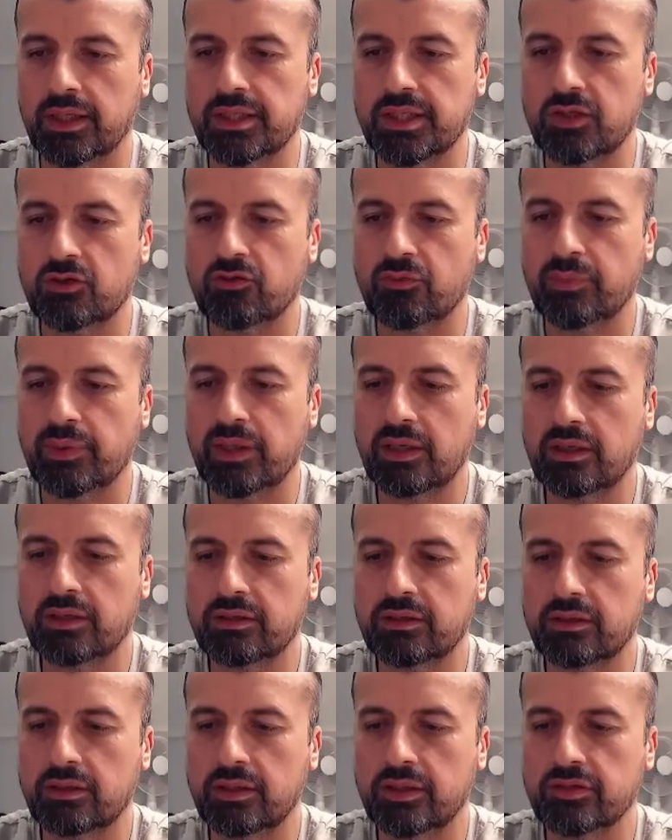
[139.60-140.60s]
and year of
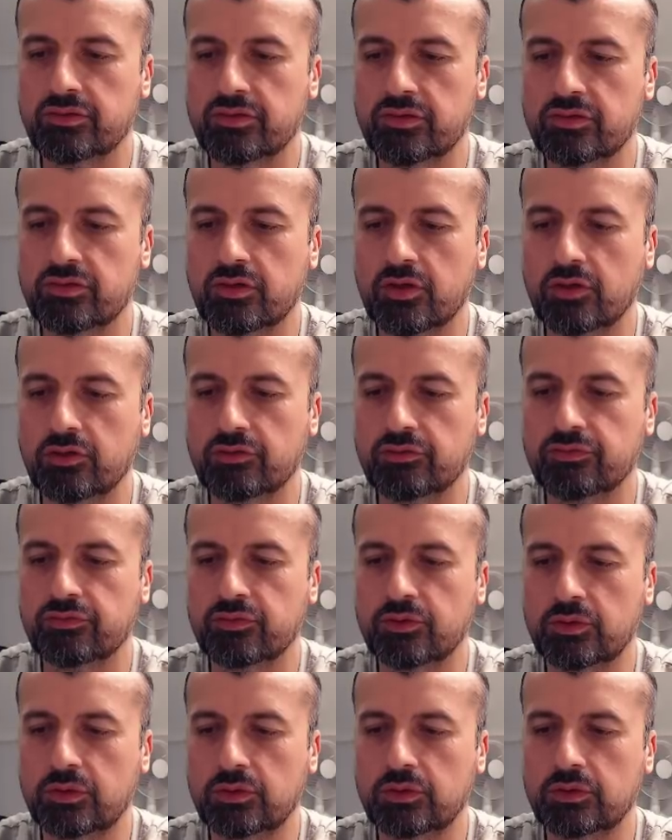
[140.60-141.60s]
birth. Let's just go
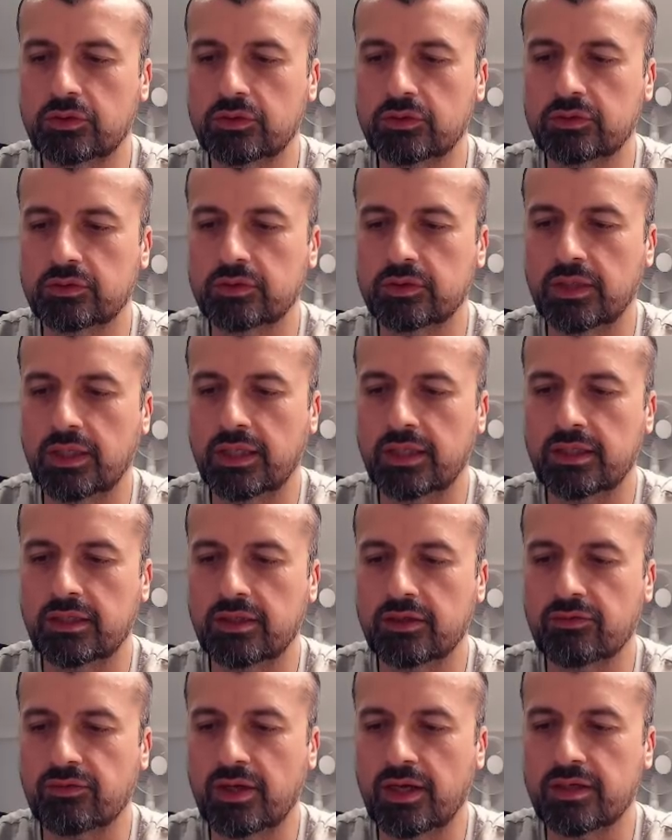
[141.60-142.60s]
for
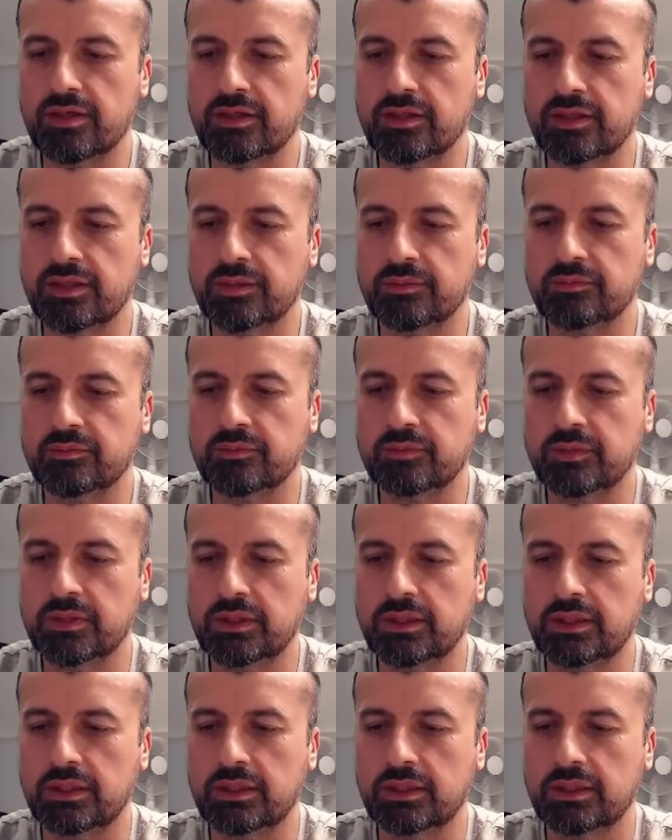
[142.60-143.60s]
anything random.
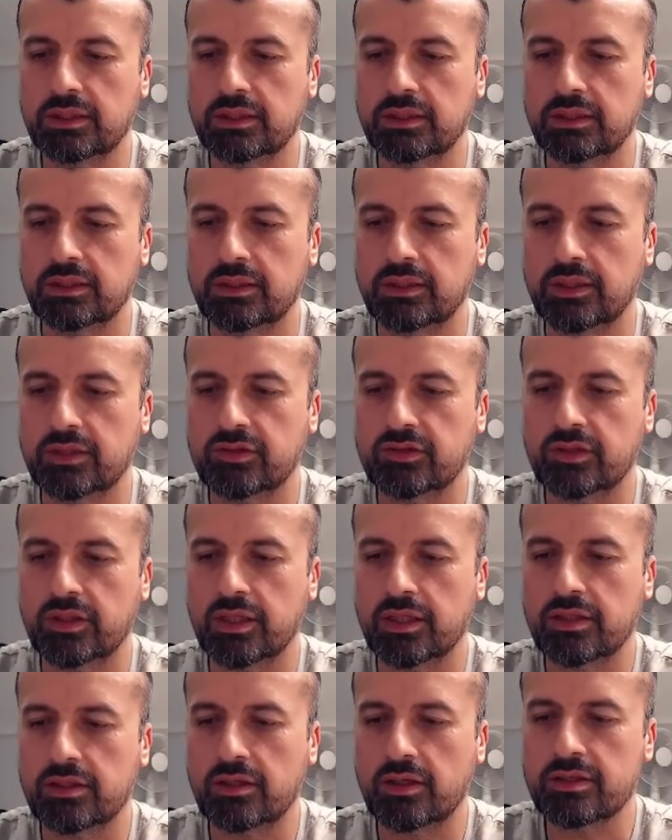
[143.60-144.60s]
Let's
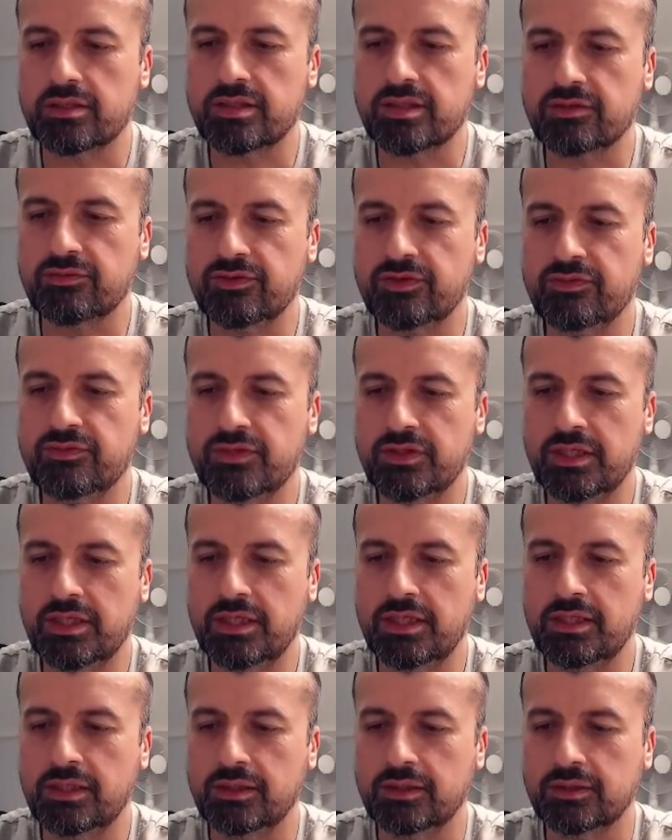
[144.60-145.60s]
say
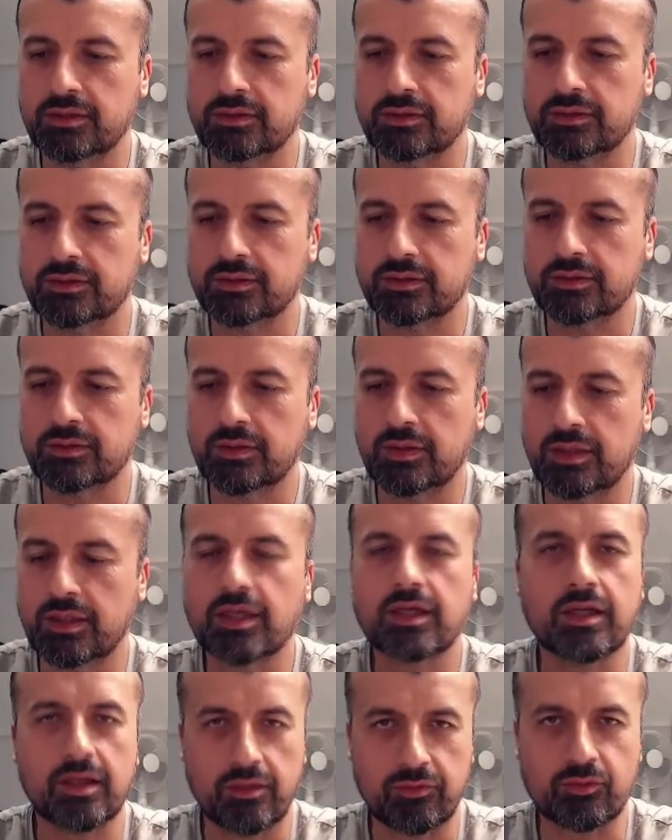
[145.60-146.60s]
1950.
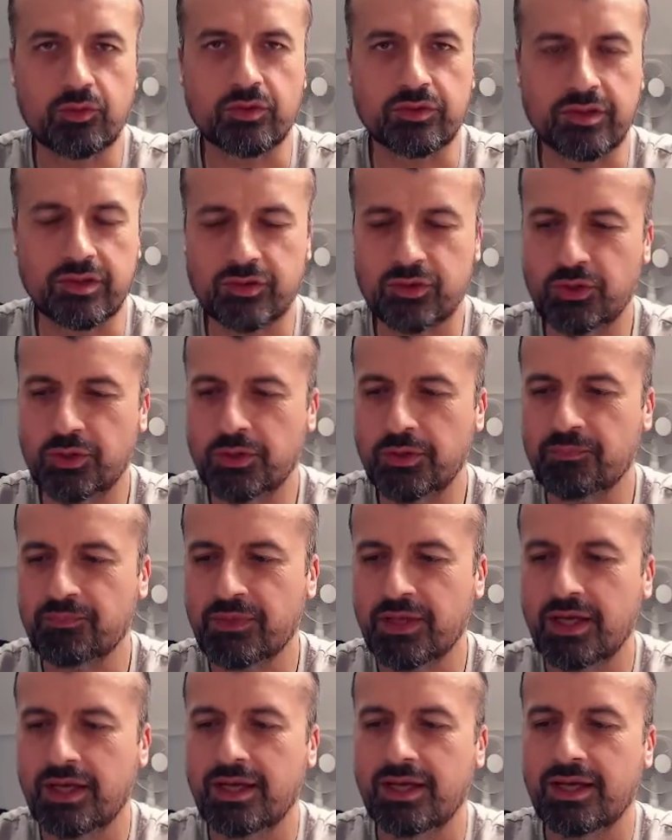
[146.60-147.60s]
Of course, that's true.